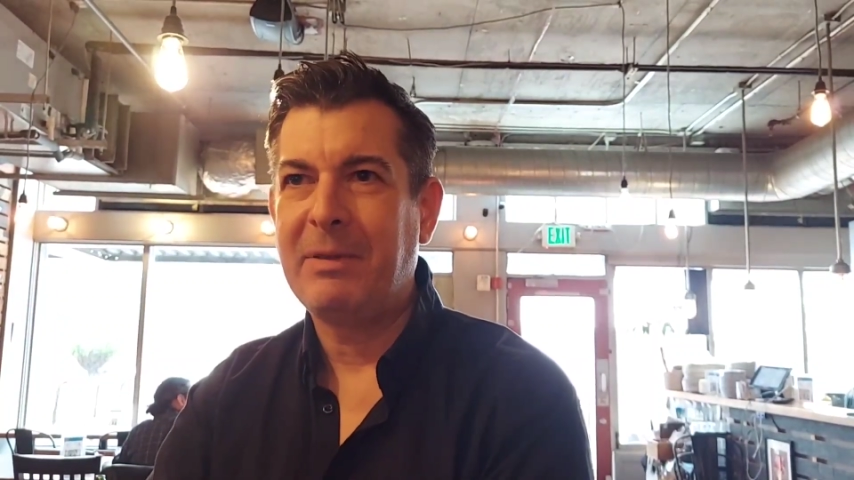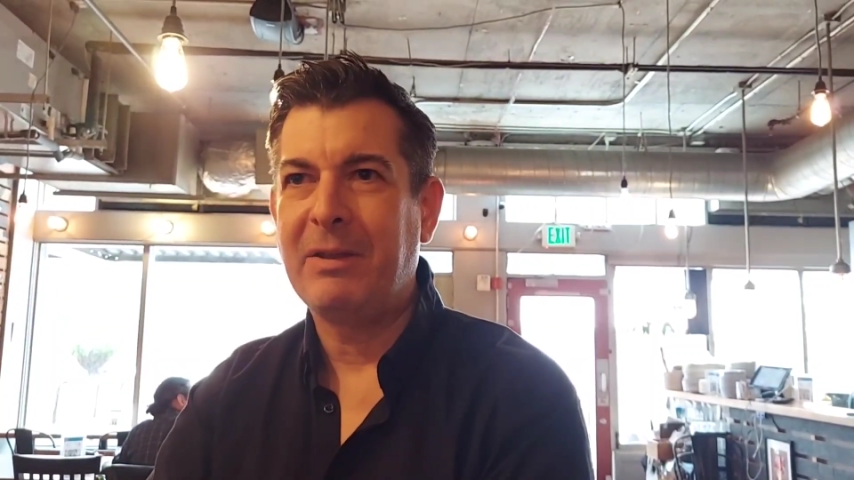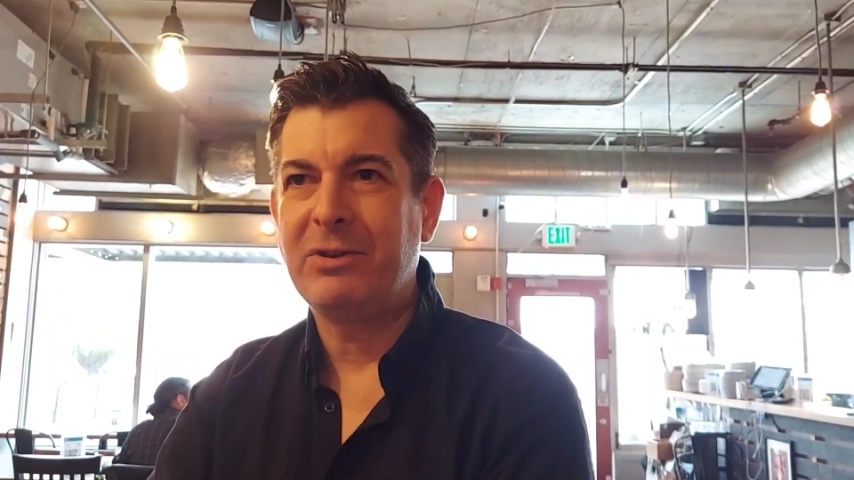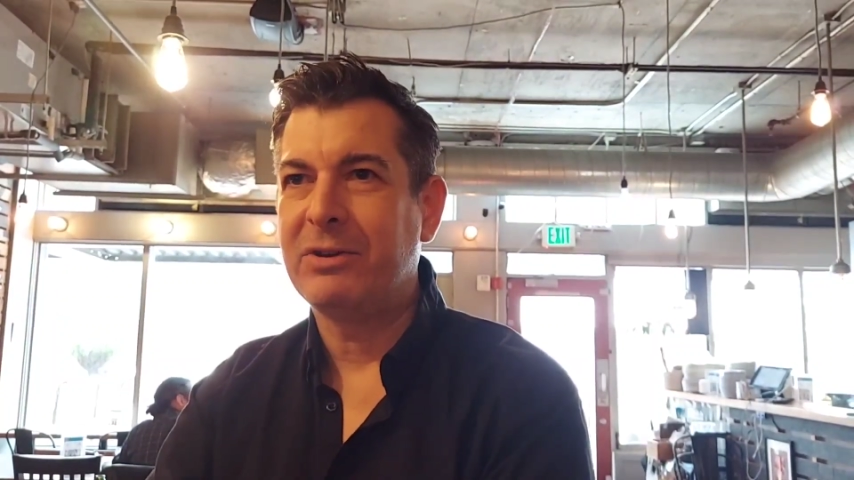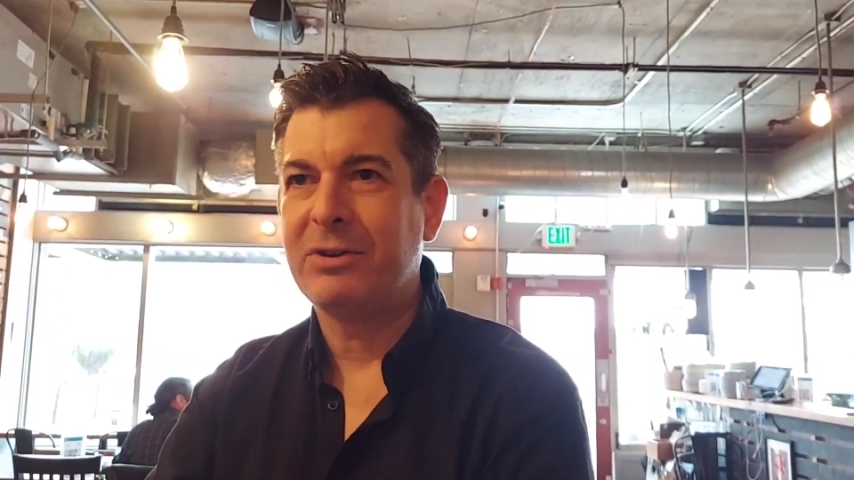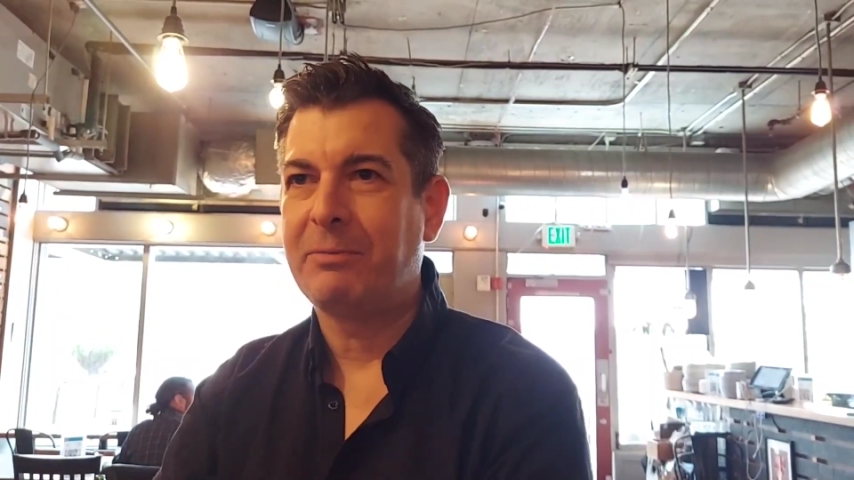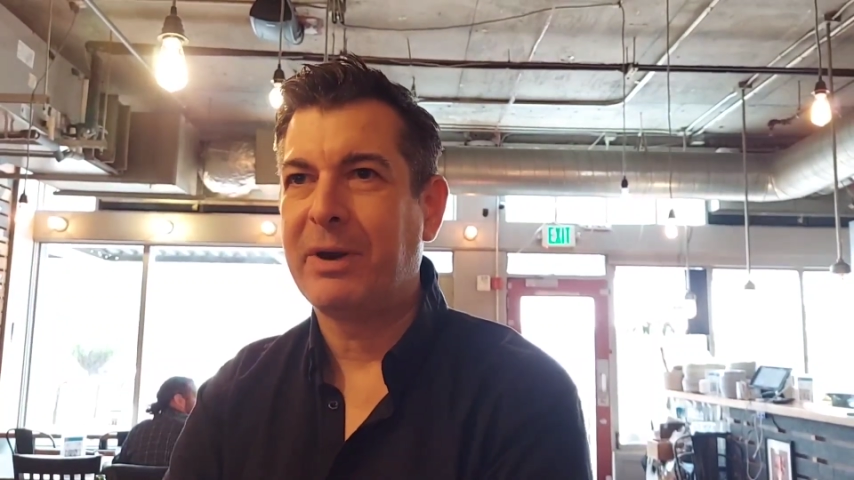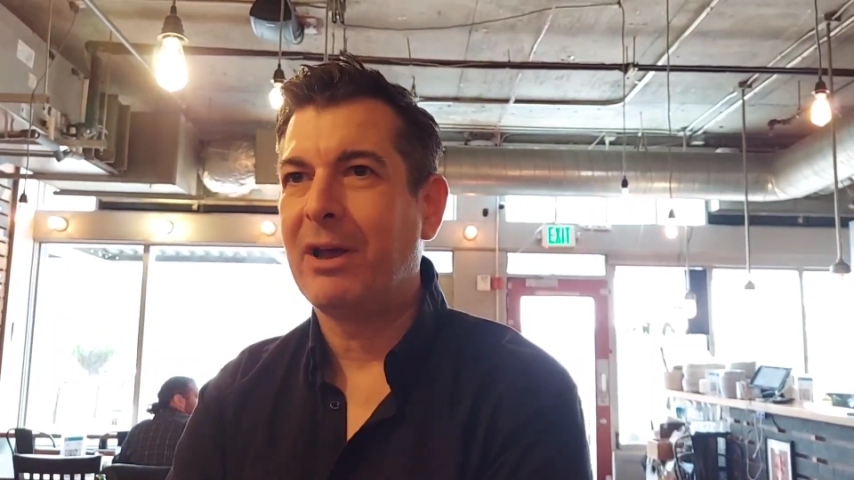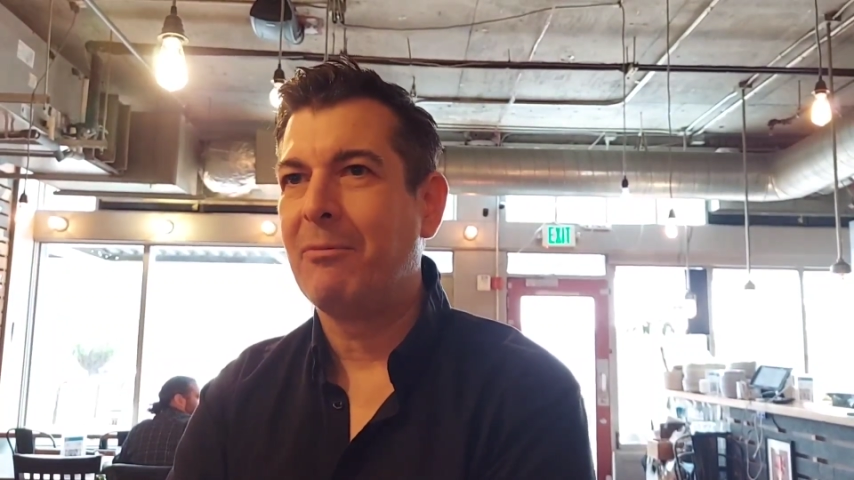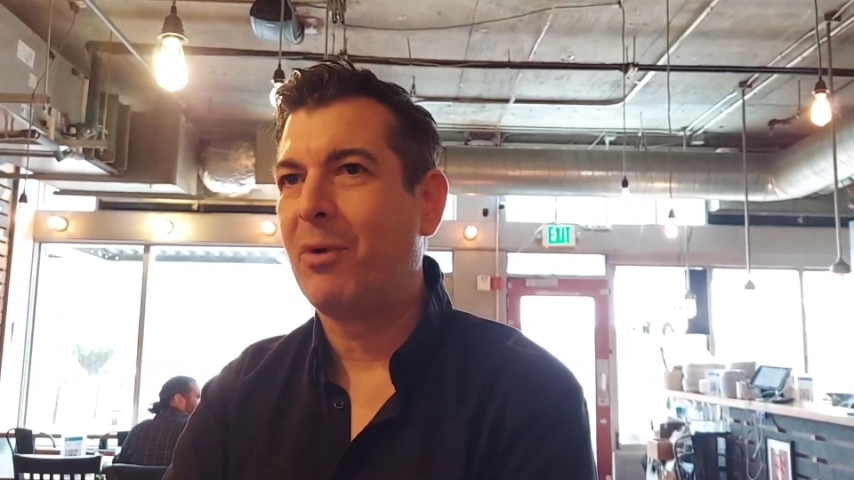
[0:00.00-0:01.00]
You
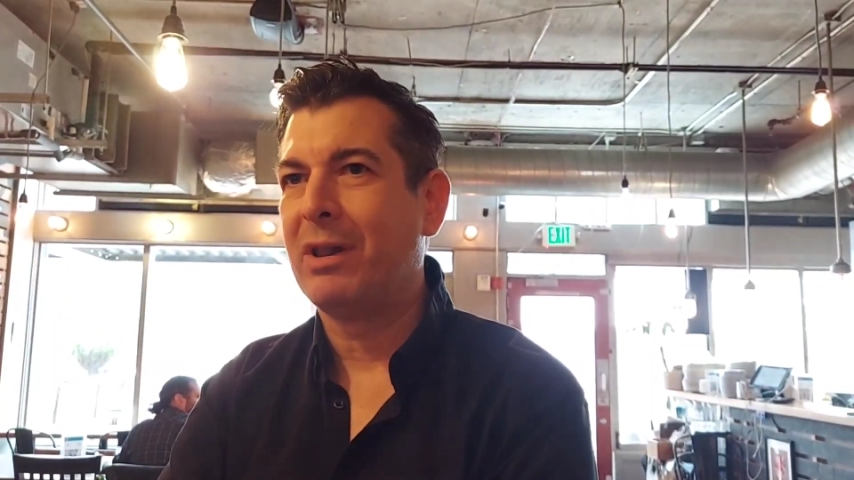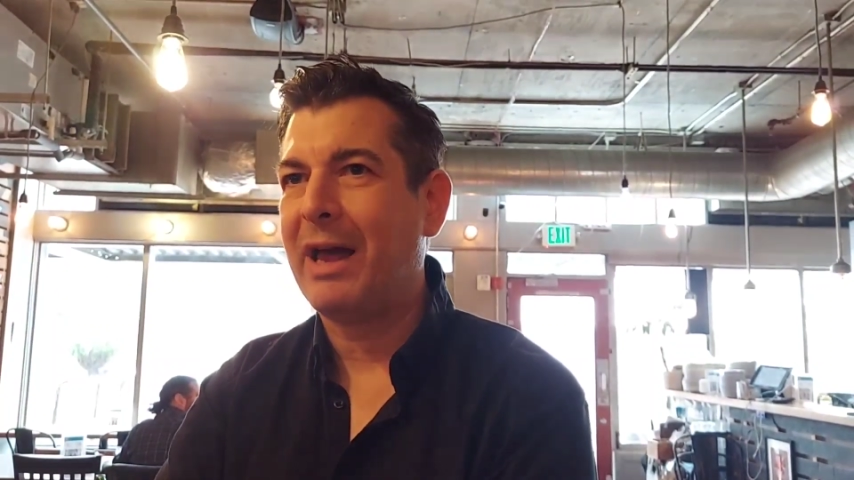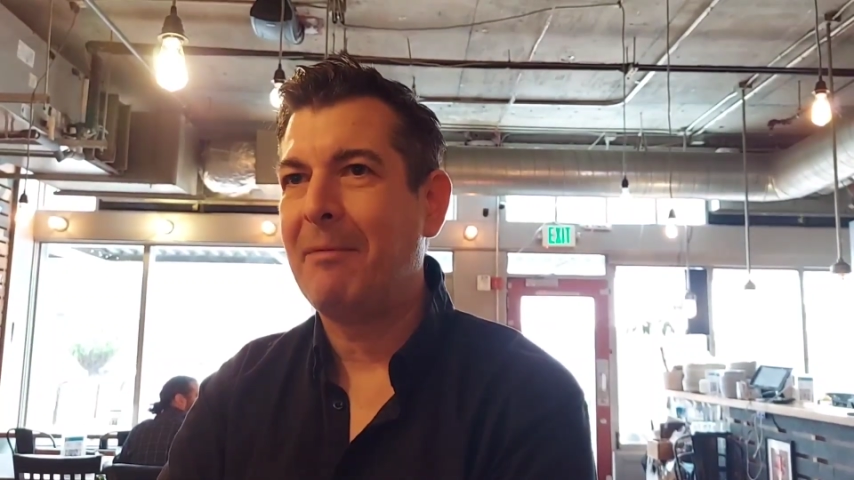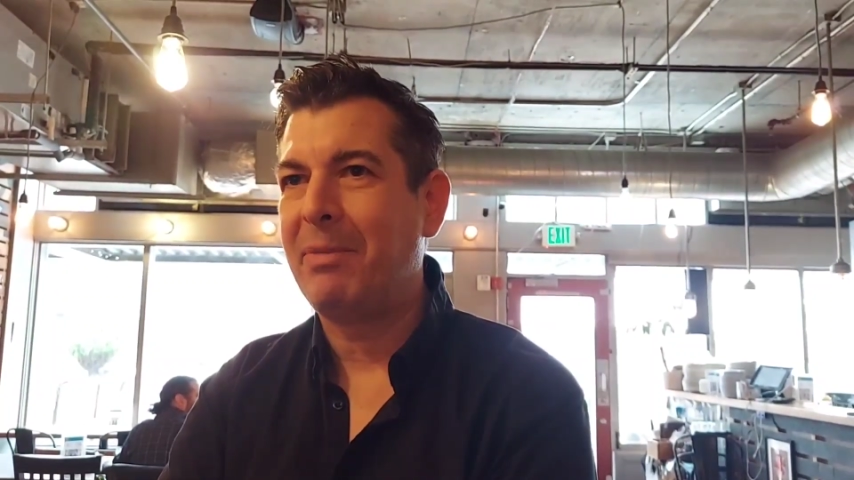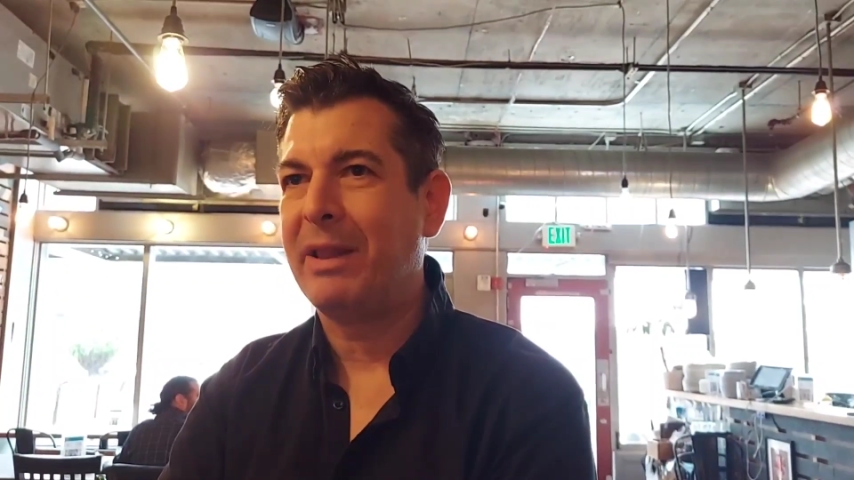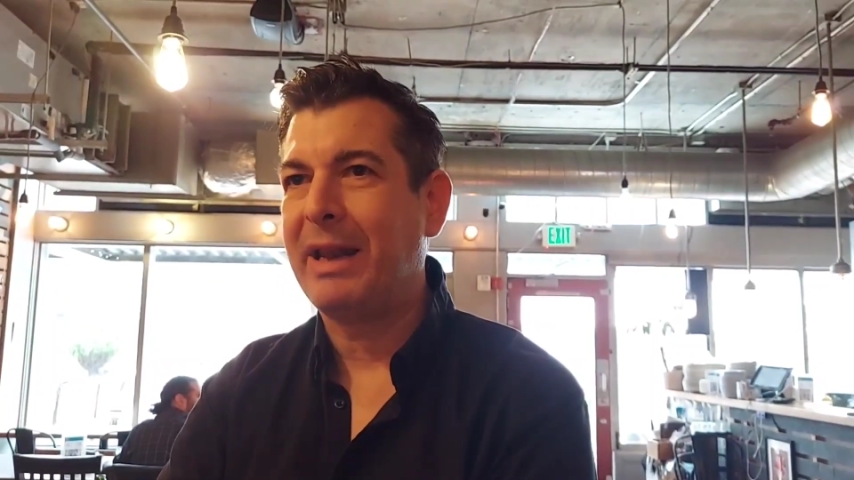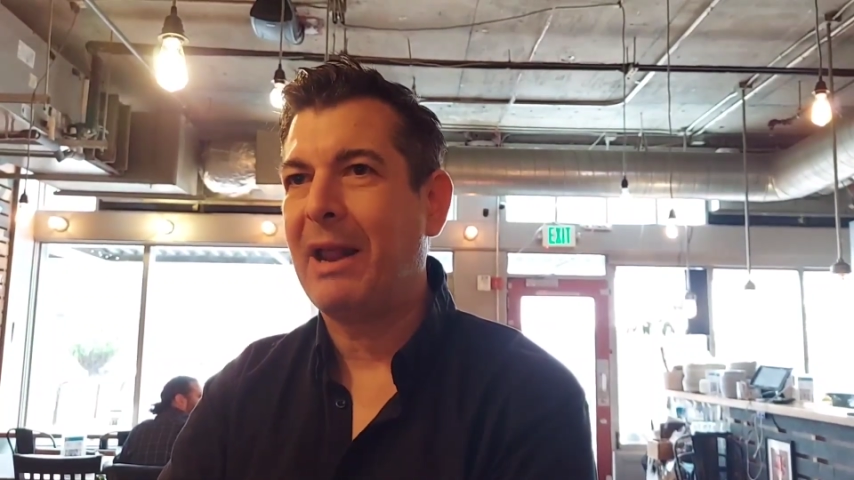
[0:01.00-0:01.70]
bring on more liability.